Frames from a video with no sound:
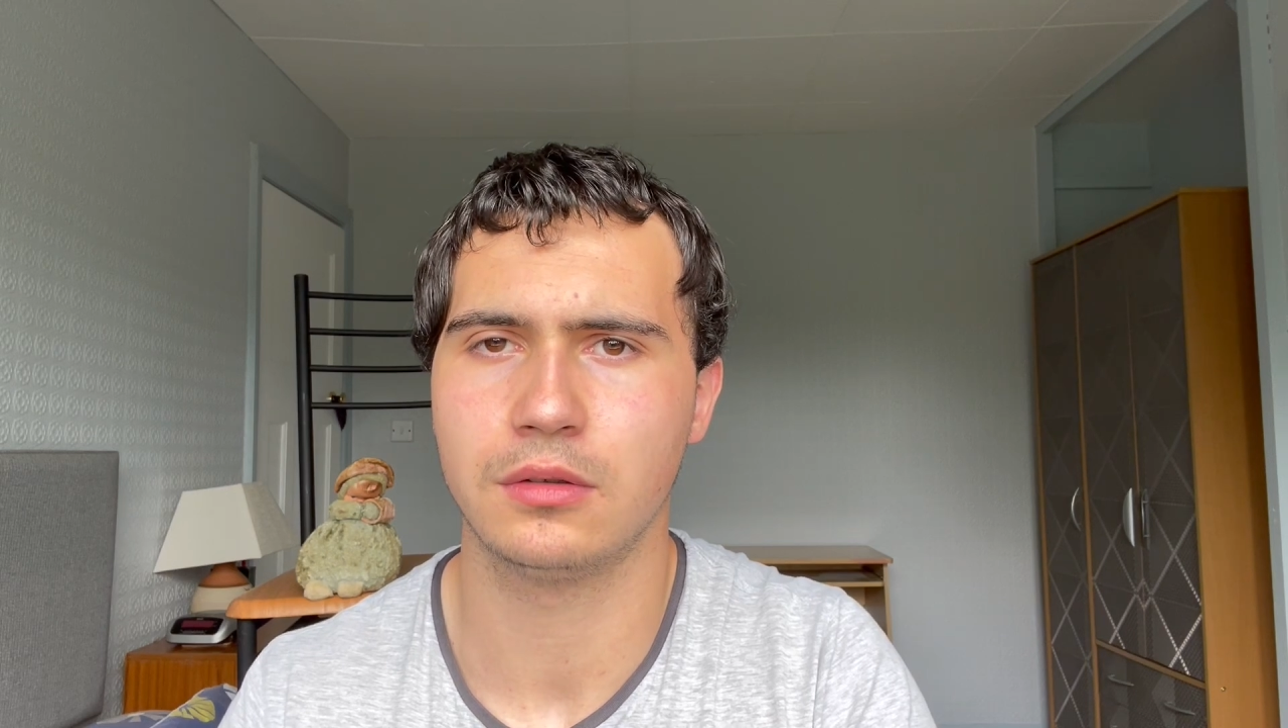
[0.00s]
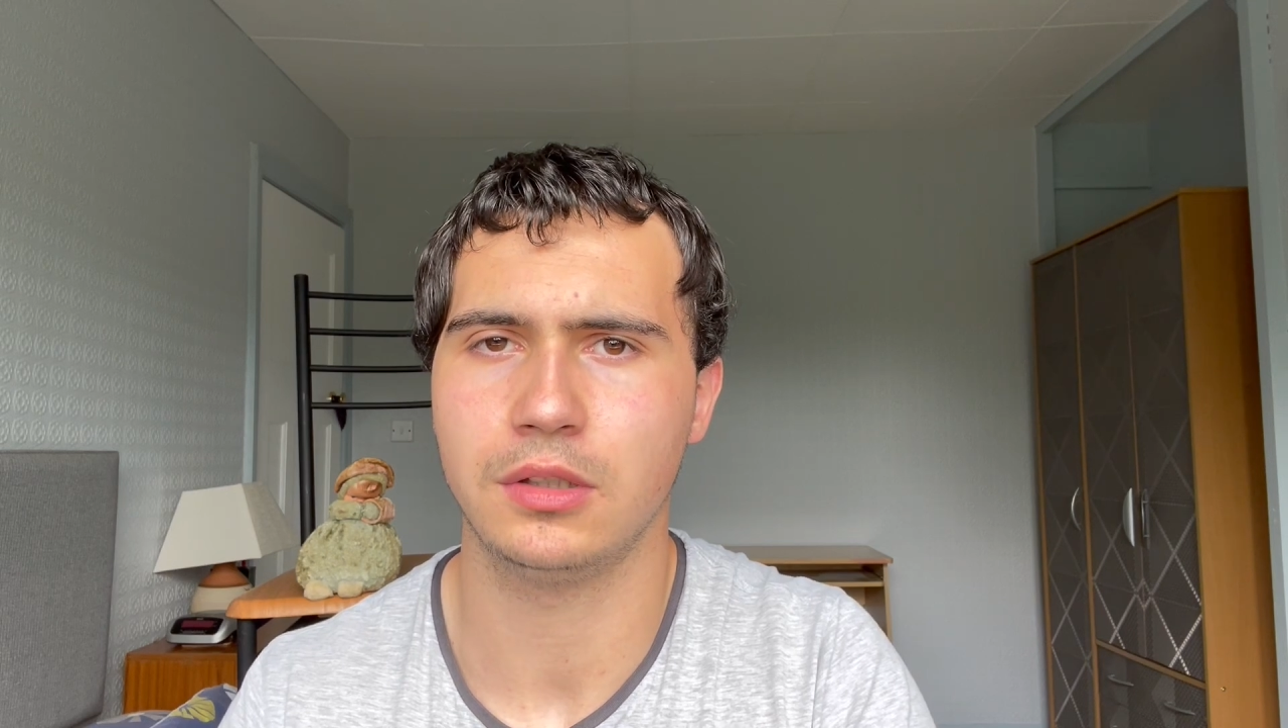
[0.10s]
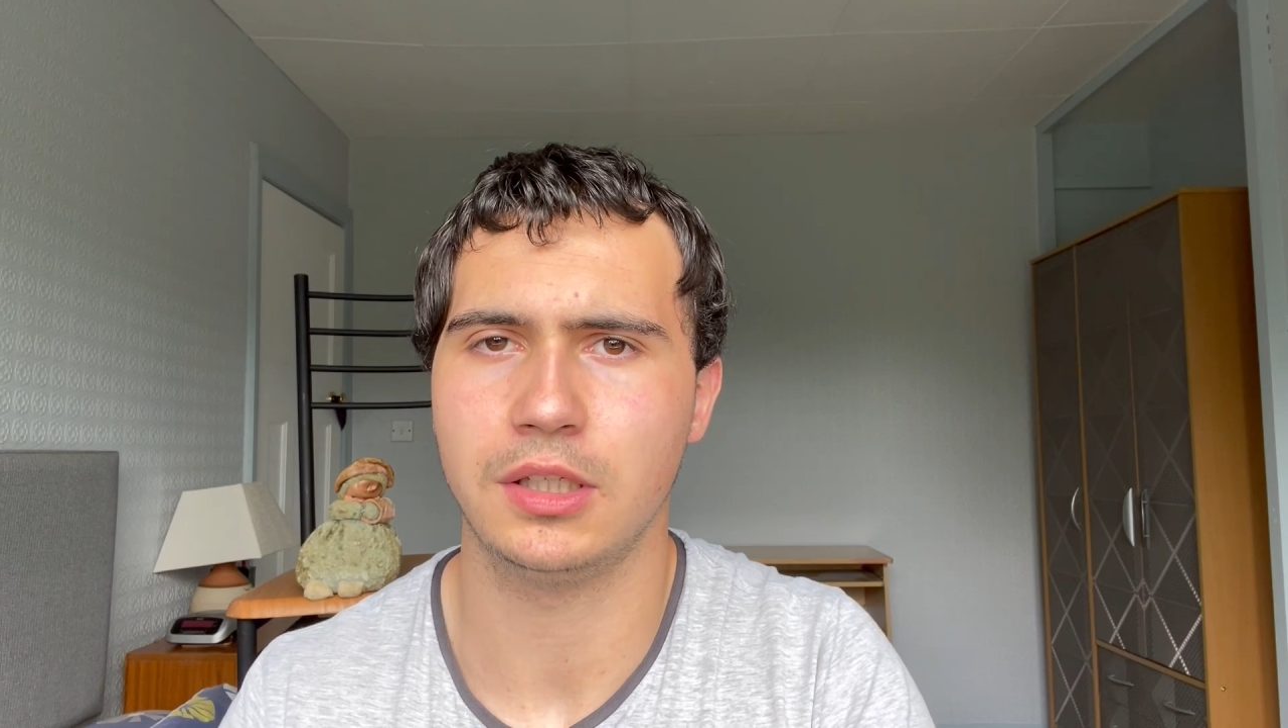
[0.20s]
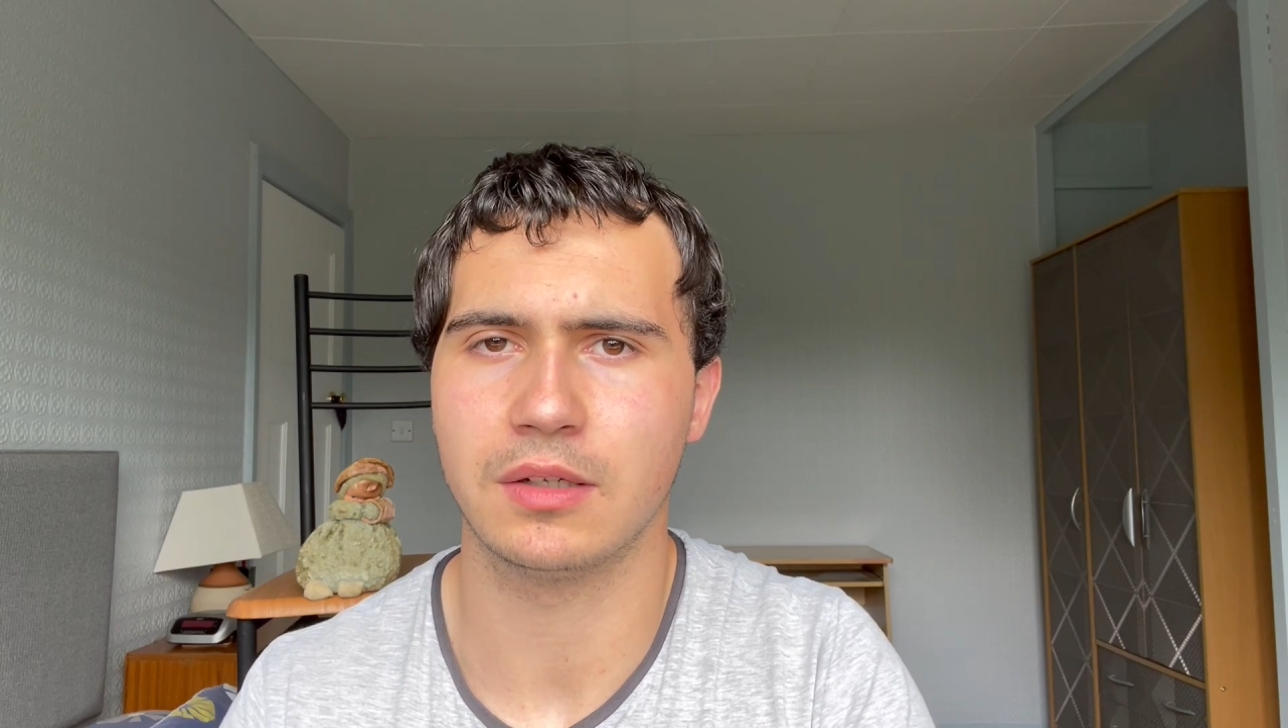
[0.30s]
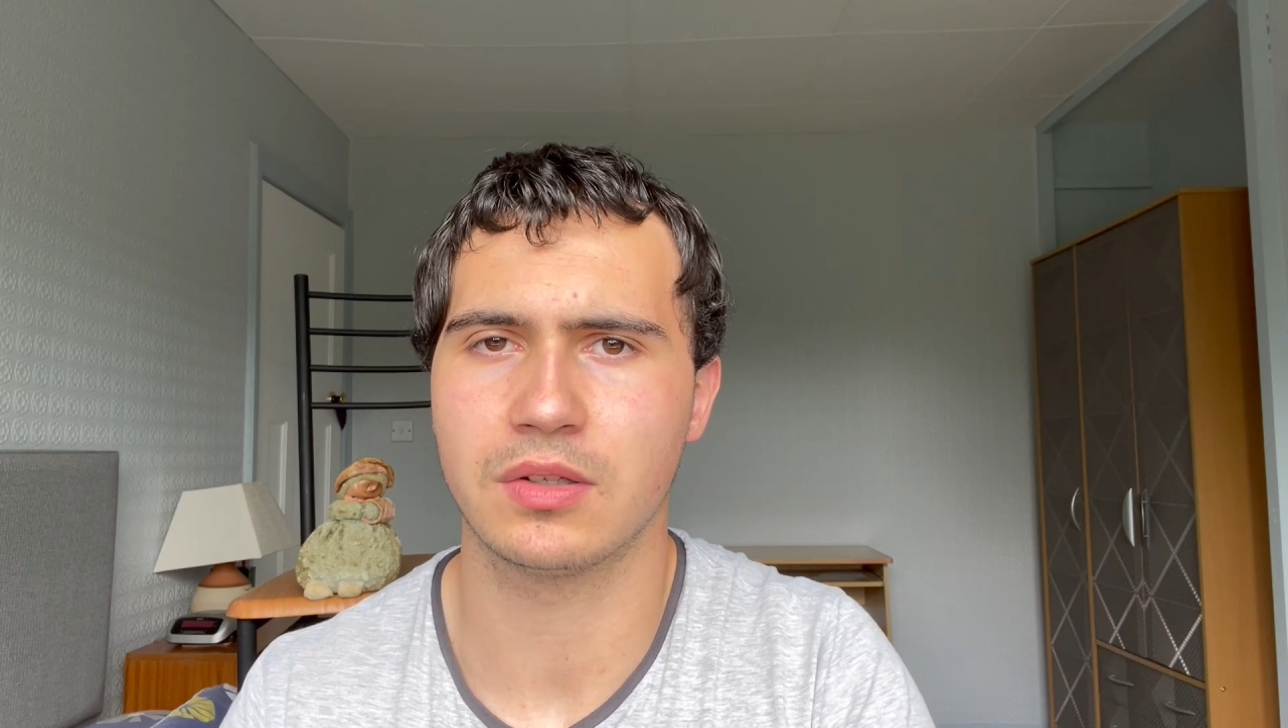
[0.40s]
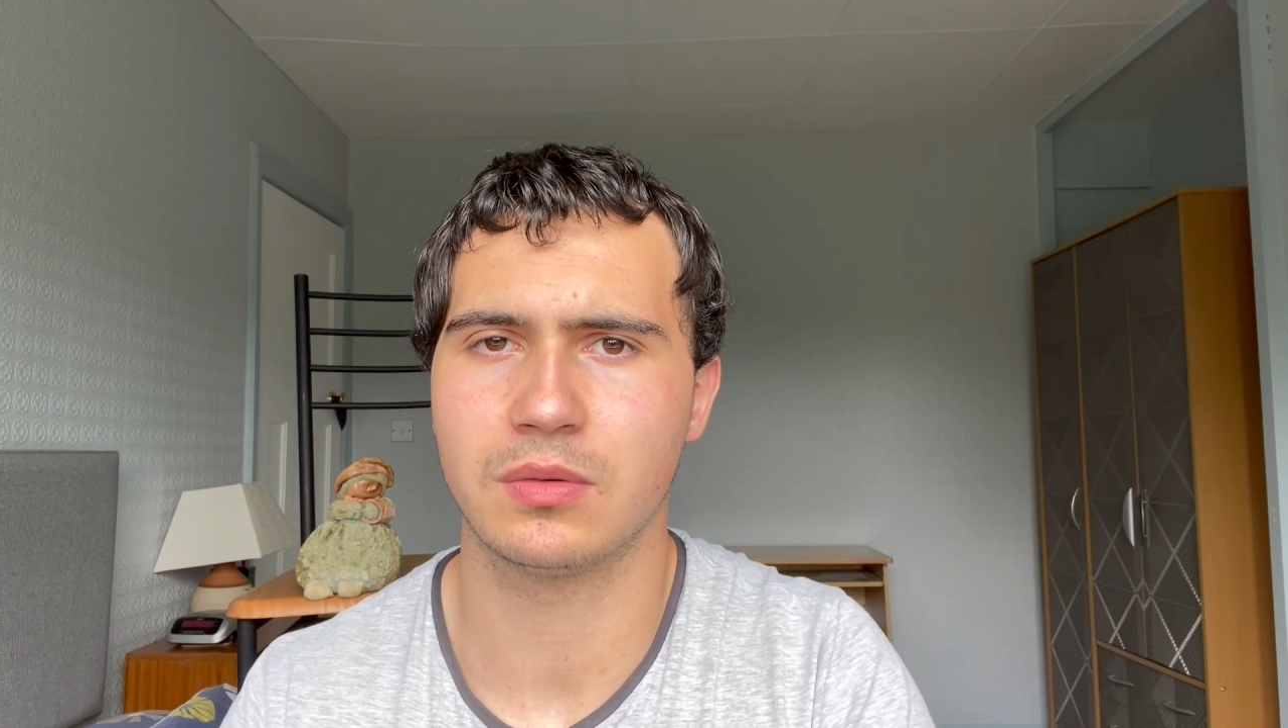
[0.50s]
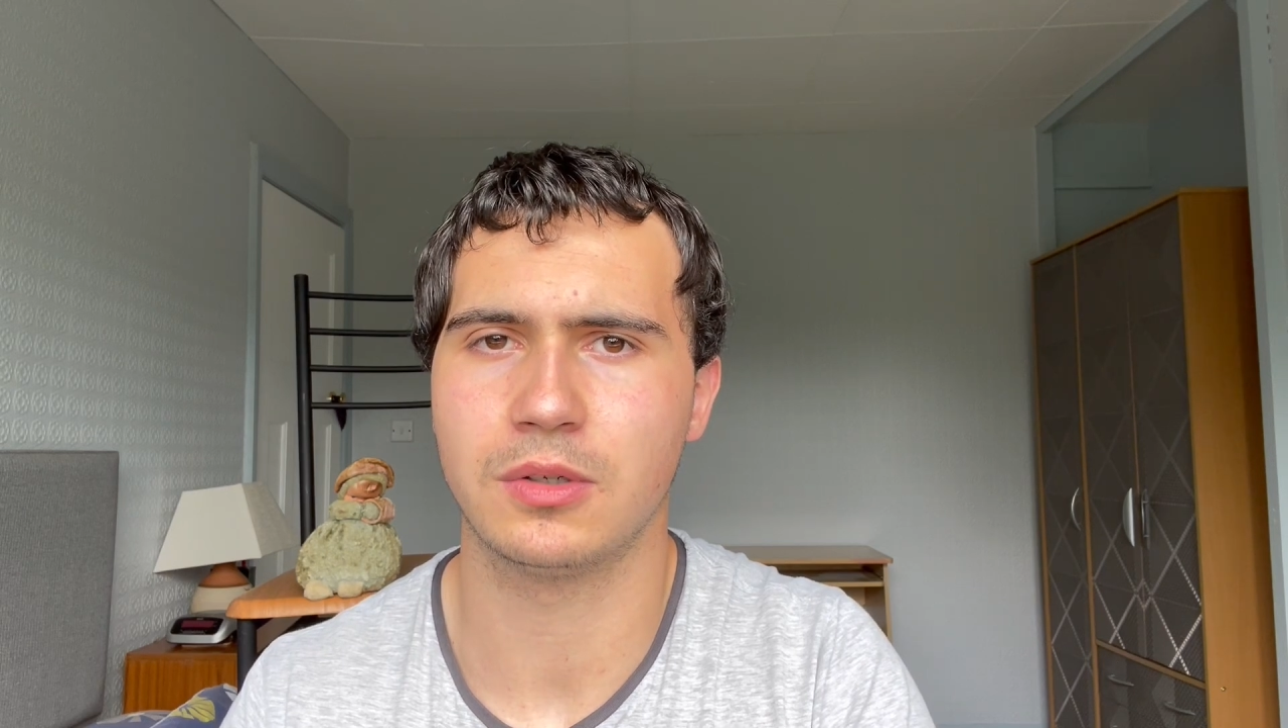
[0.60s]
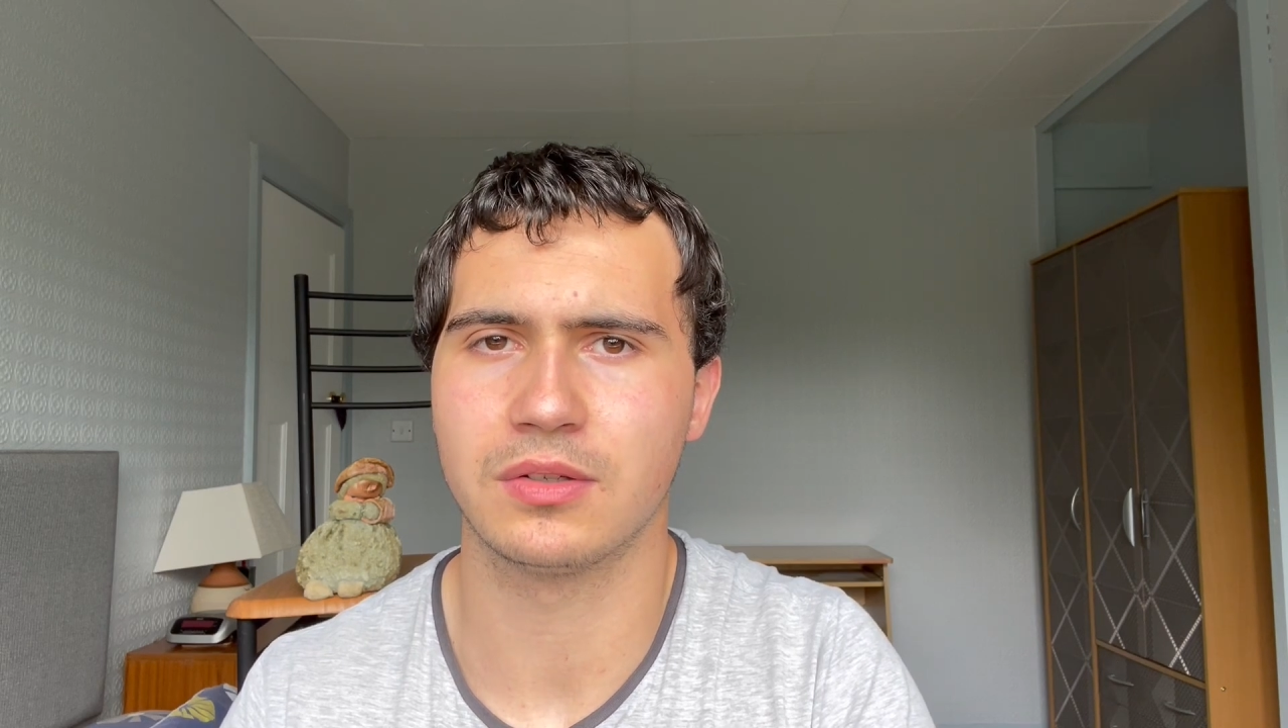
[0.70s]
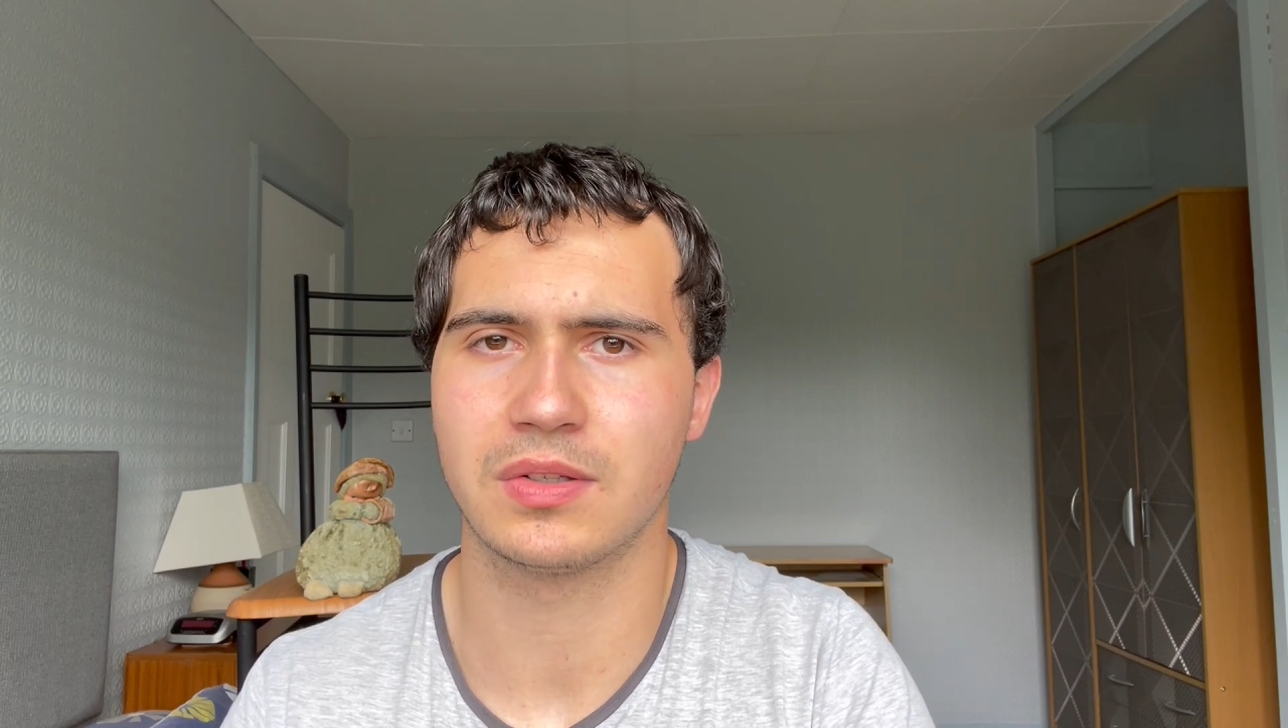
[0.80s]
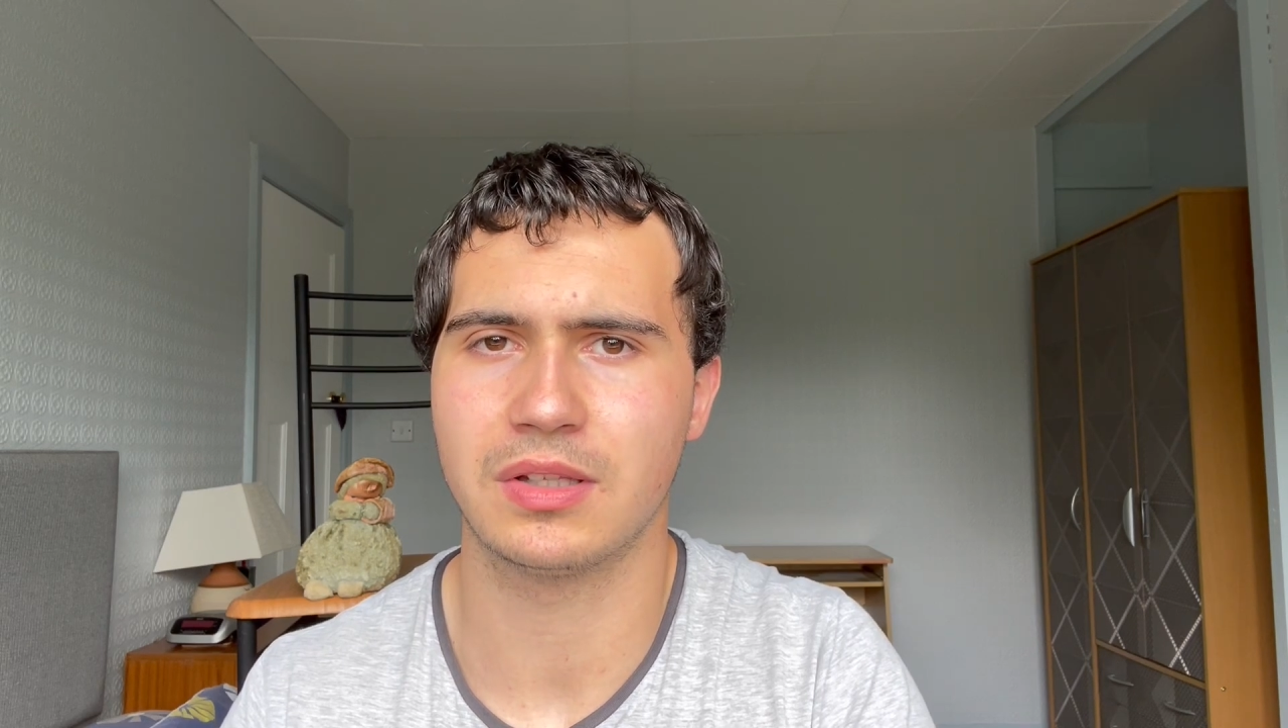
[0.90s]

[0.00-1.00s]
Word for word: you know, towards